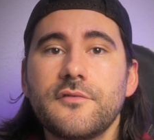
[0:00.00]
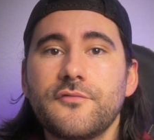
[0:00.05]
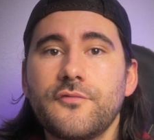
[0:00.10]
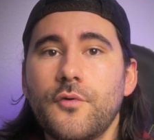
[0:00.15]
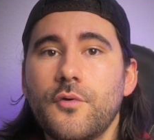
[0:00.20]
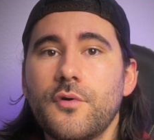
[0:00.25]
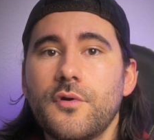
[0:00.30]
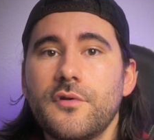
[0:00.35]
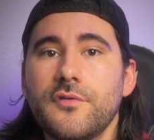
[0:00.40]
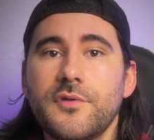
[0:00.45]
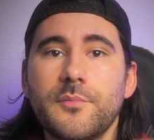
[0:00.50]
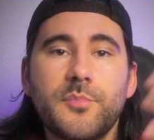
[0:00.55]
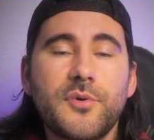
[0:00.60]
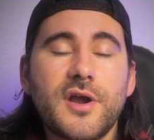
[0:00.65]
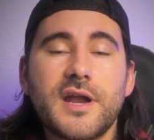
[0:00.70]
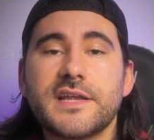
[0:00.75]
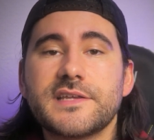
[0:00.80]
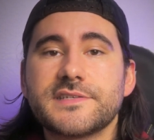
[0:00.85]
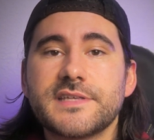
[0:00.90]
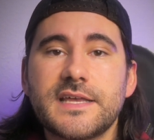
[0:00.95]
for the
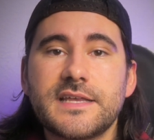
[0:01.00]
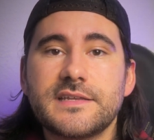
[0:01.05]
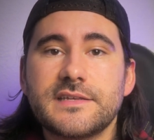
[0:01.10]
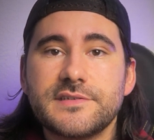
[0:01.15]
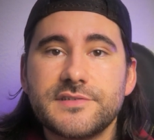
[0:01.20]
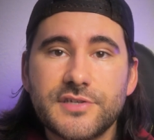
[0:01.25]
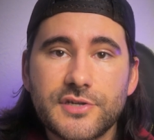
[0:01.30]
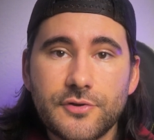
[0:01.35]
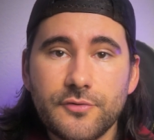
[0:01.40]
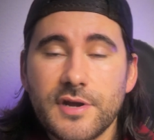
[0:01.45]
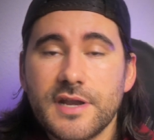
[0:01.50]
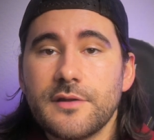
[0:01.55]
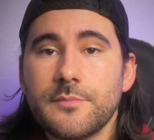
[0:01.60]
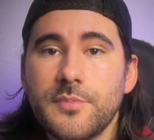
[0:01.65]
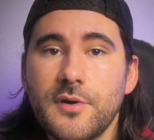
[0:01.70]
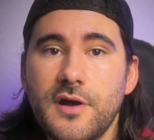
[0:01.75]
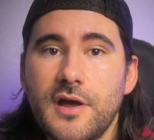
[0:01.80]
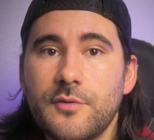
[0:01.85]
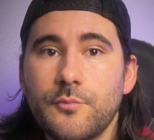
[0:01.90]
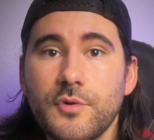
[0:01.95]
price that is agreed
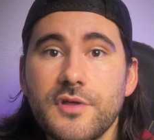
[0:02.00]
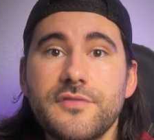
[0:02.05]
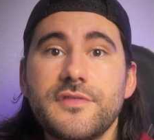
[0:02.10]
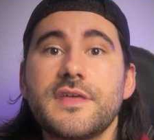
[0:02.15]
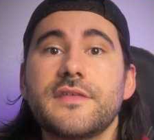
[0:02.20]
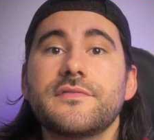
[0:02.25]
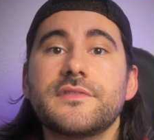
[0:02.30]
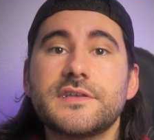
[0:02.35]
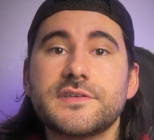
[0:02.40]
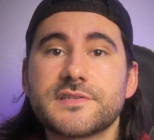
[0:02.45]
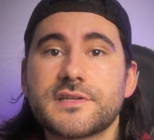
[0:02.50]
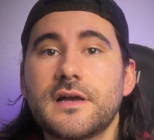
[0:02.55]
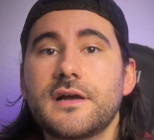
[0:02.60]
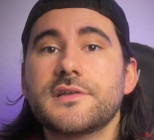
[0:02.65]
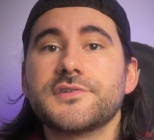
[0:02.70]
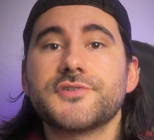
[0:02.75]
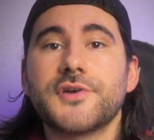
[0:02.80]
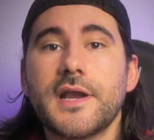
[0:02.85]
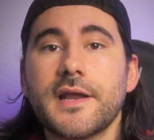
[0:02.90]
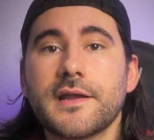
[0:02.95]
upon within this
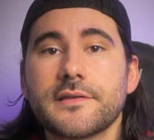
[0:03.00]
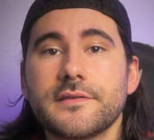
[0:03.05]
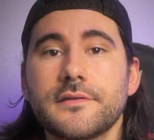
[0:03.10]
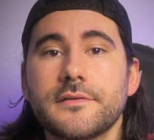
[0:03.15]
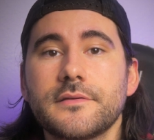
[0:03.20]
contract.